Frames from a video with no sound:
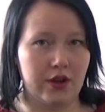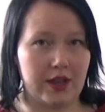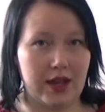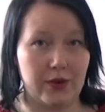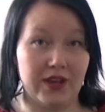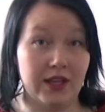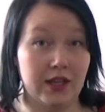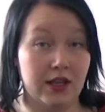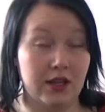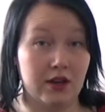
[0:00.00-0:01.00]
carry
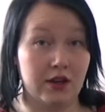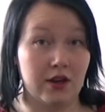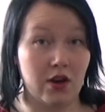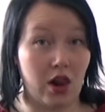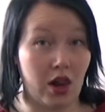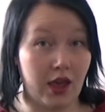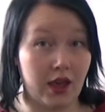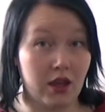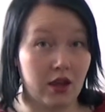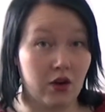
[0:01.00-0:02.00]
Nalle
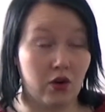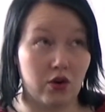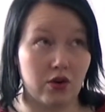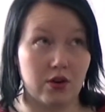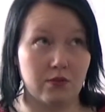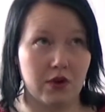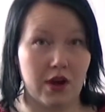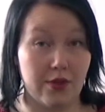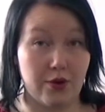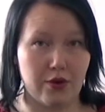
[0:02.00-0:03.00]
or
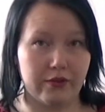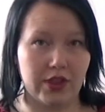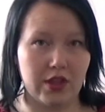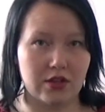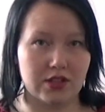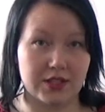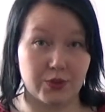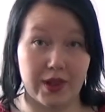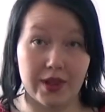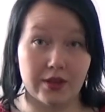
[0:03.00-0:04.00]
other Novita yarns
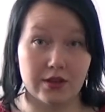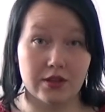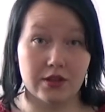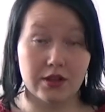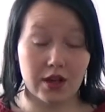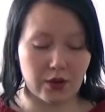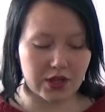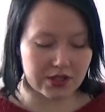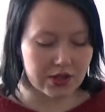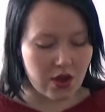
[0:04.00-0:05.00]
as well
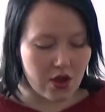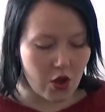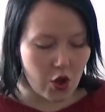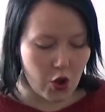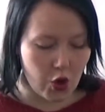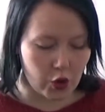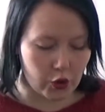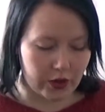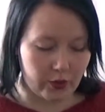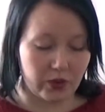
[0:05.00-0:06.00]
nowadays,
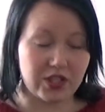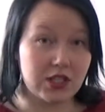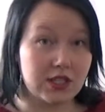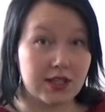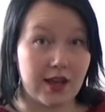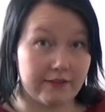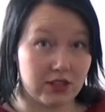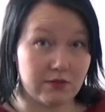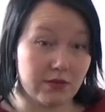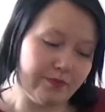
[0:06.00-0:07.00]
which is
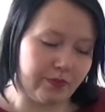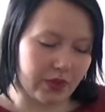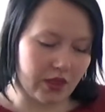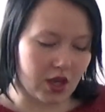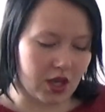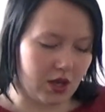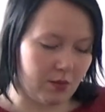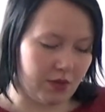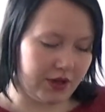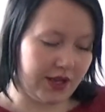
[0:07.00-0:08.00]
awesome.
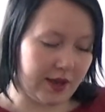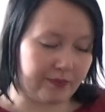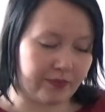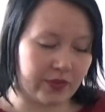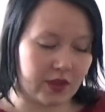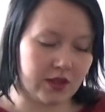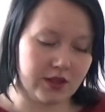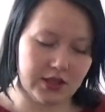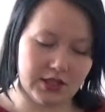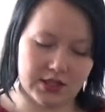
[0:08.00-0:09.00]
But yeah,
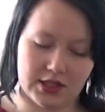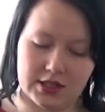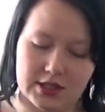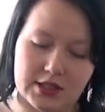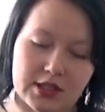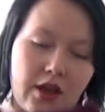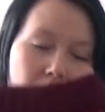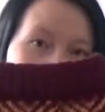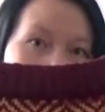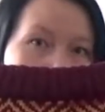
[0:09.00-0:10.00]
this is
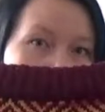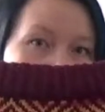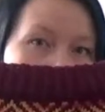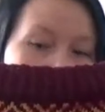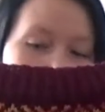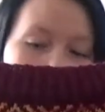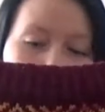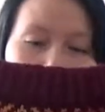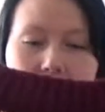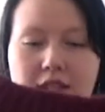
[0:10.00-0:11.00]

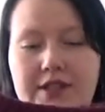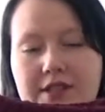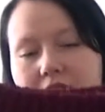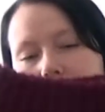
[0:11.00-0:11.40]
Aroha Knits